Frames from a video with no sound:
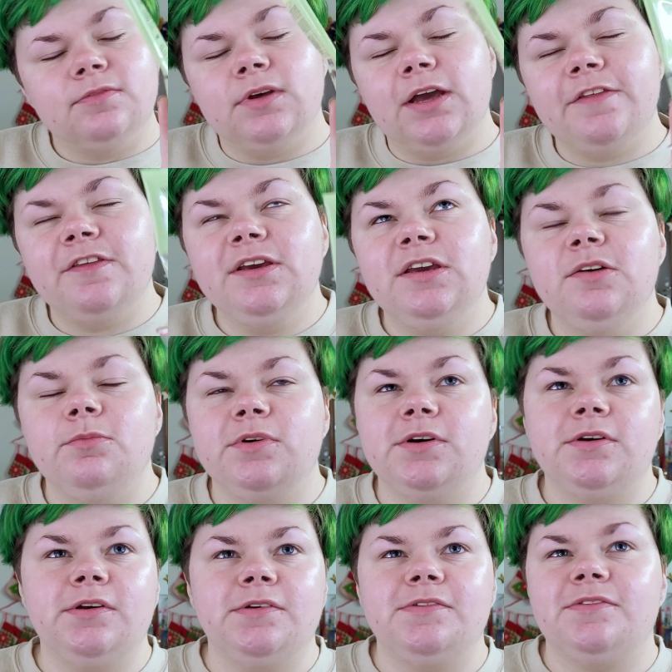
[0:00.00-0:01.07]
I think it
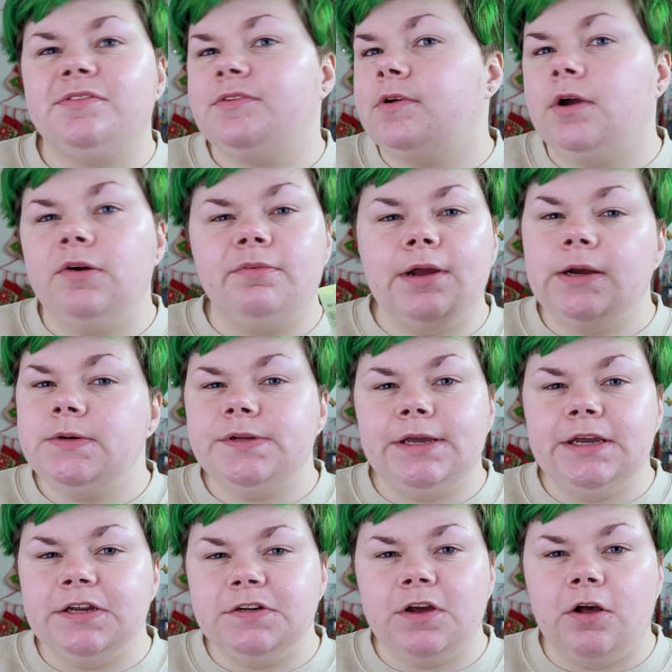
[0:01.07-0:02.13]
was around
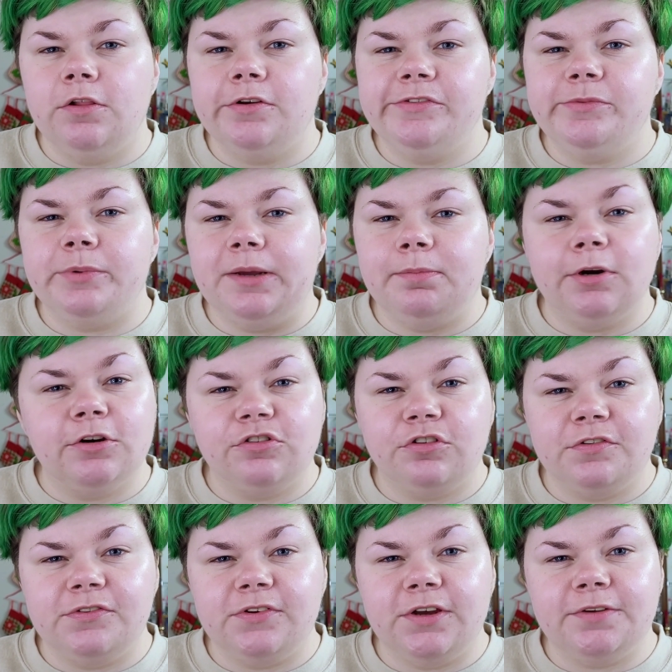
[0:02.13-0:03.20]
$8 when I
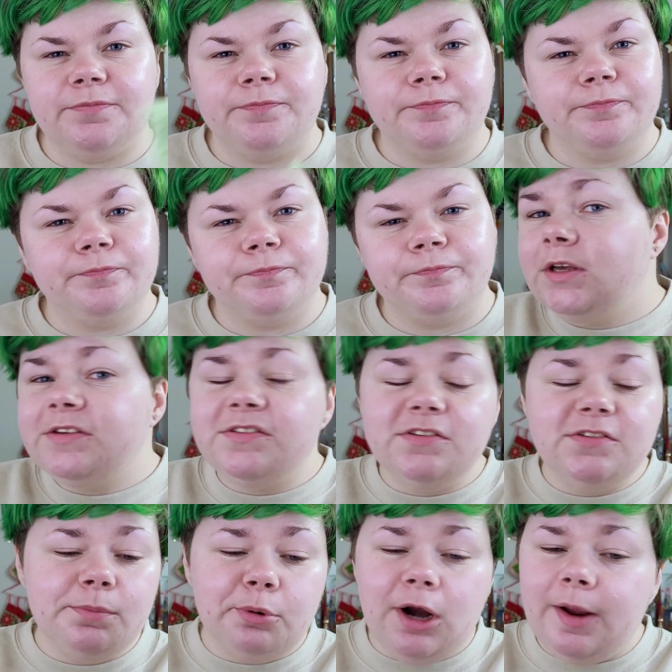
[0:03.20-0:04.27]
purchased it. Next is
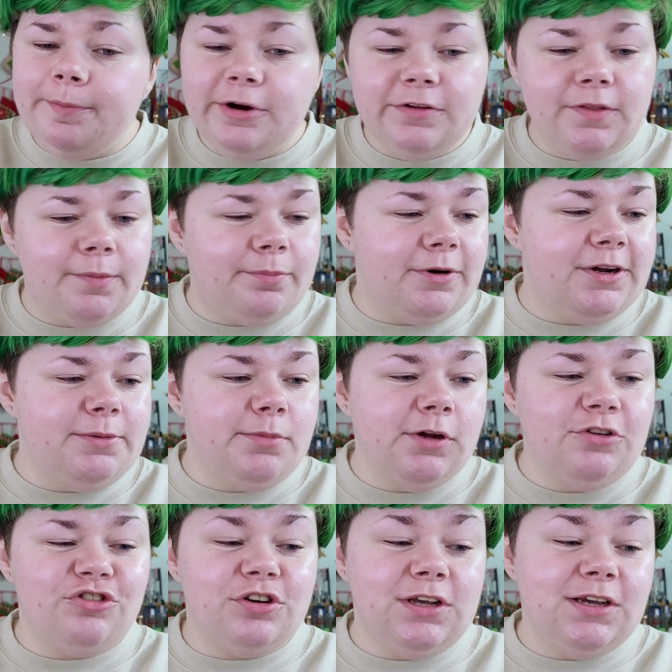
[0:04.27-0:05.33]
a primer that pretty
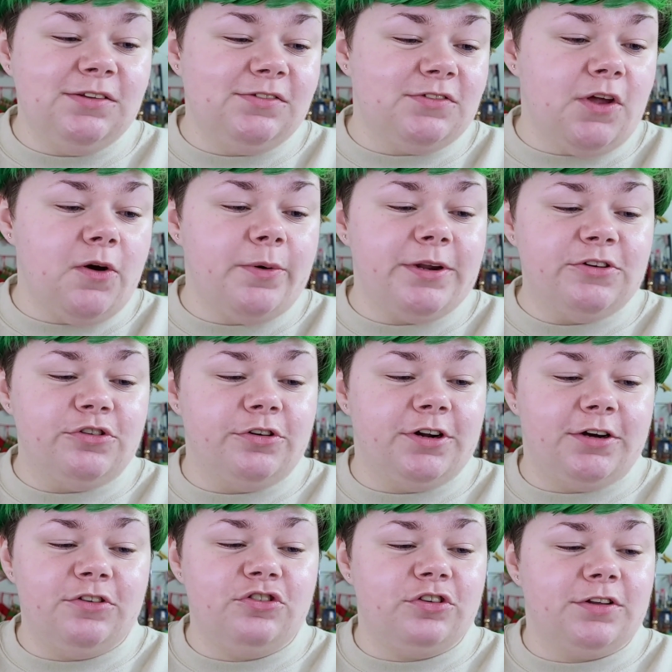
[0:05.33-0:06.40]
much needs no
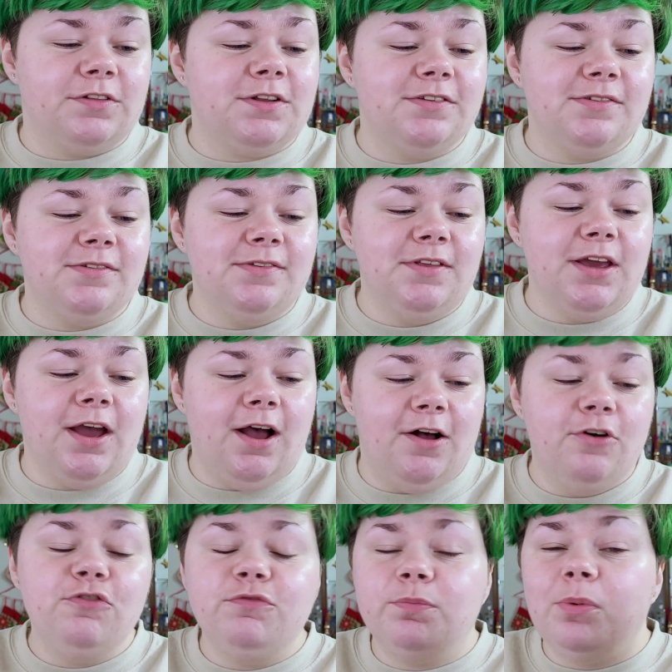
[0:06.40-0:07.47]
introduction. This is the
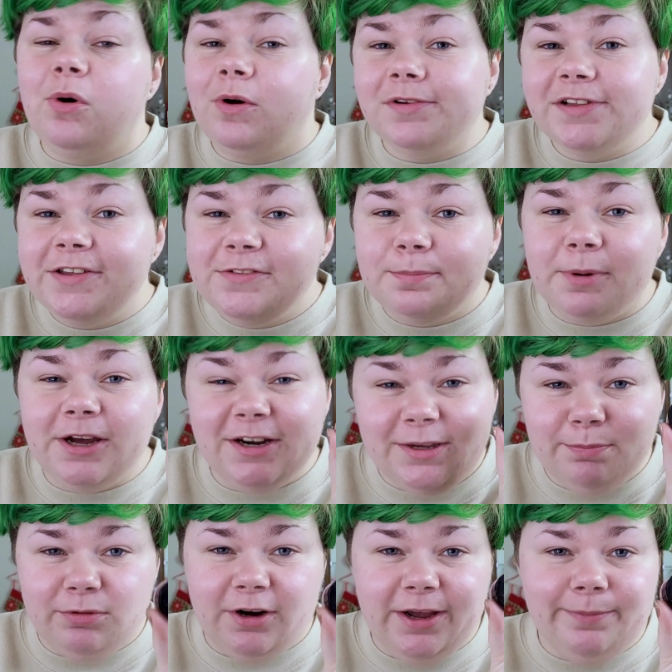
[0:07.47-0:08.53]
e.l.f. Poreless Putty
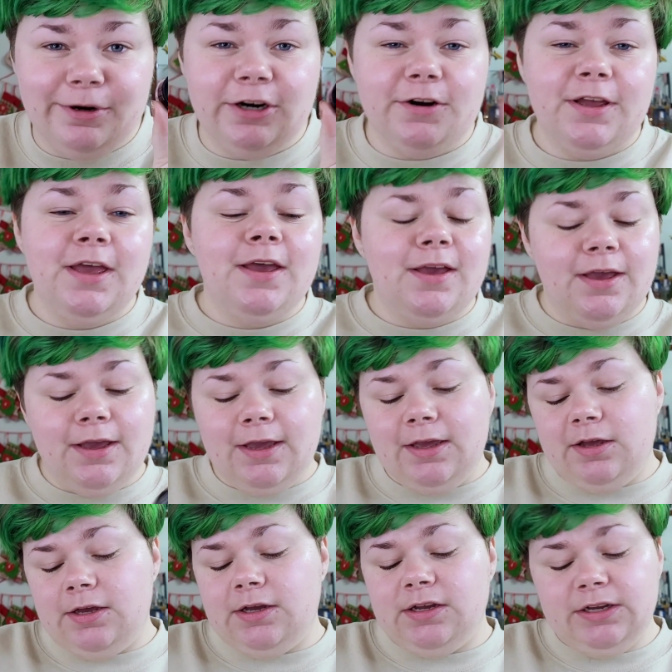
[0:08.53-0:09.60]
Primer.
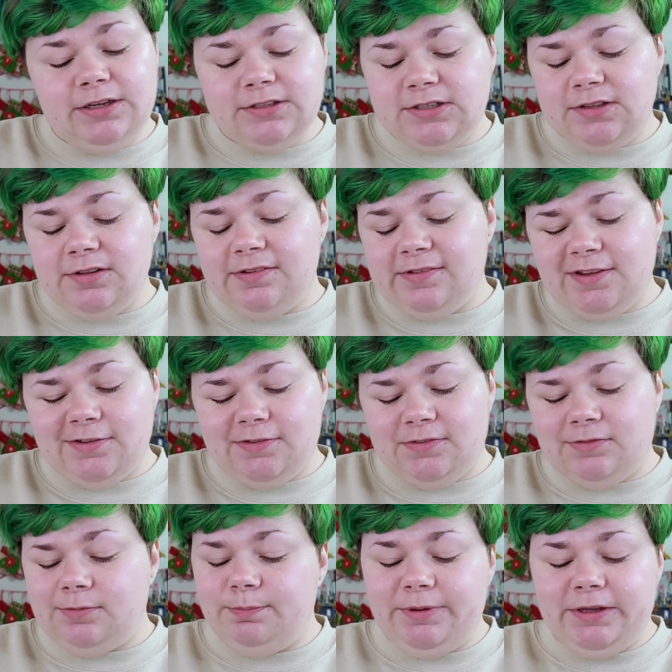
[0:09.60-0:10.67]
And this
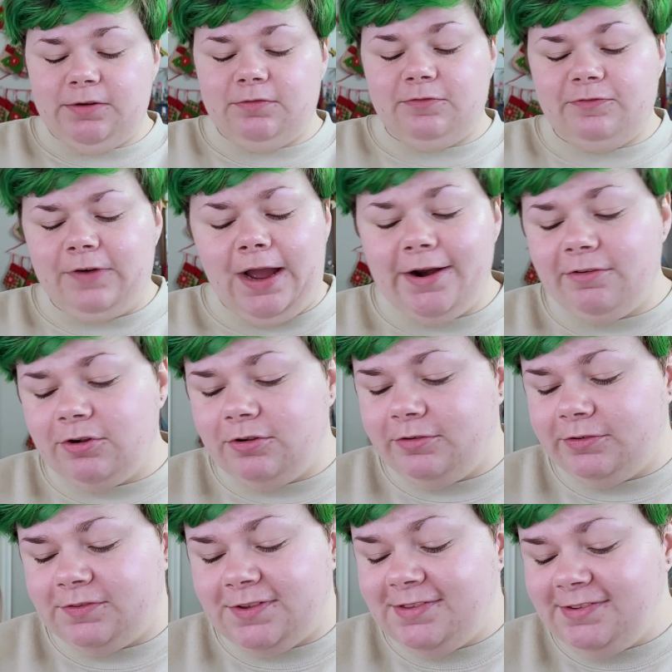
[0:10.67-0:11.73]
has been viral
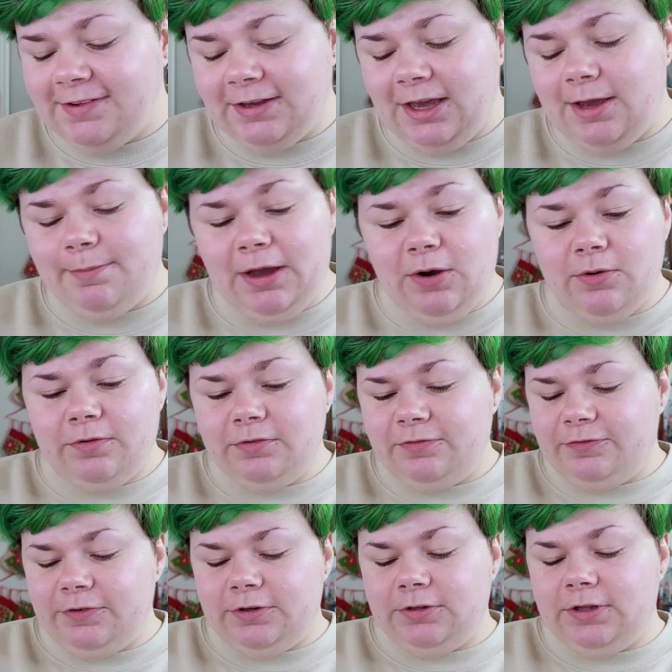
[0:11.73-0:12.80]
since it came out
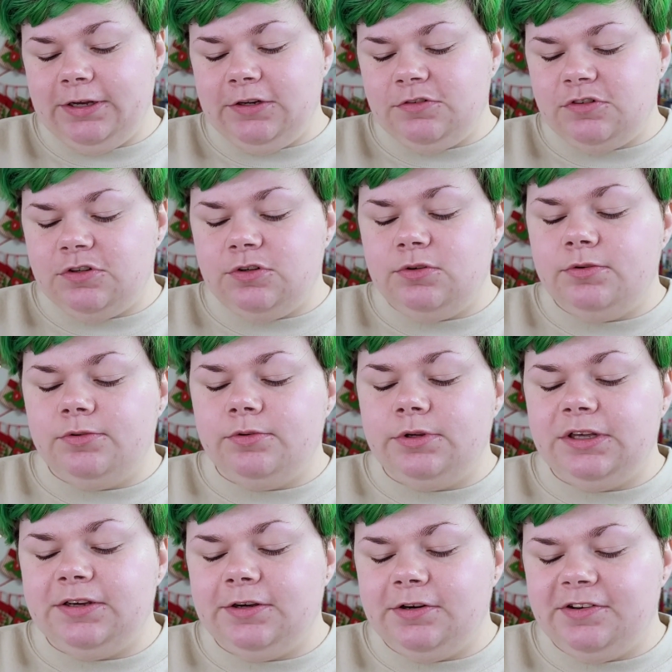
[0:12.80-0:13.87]
for like 2
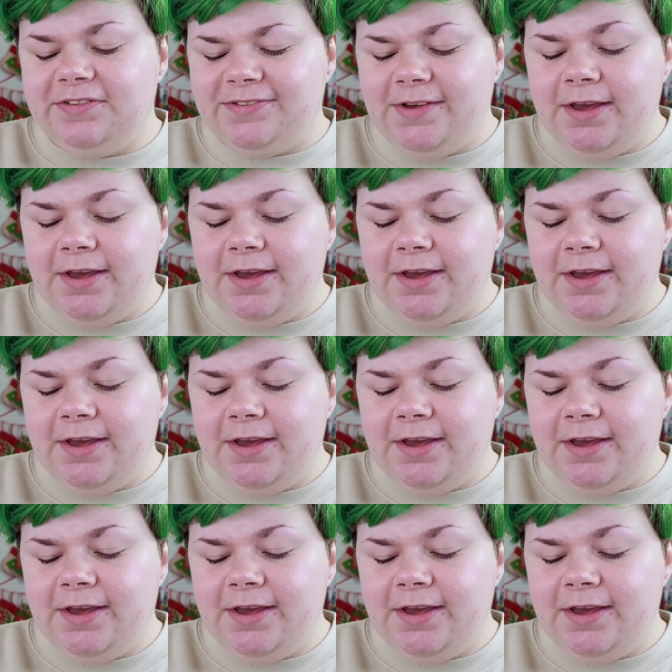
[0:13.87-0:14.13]
years.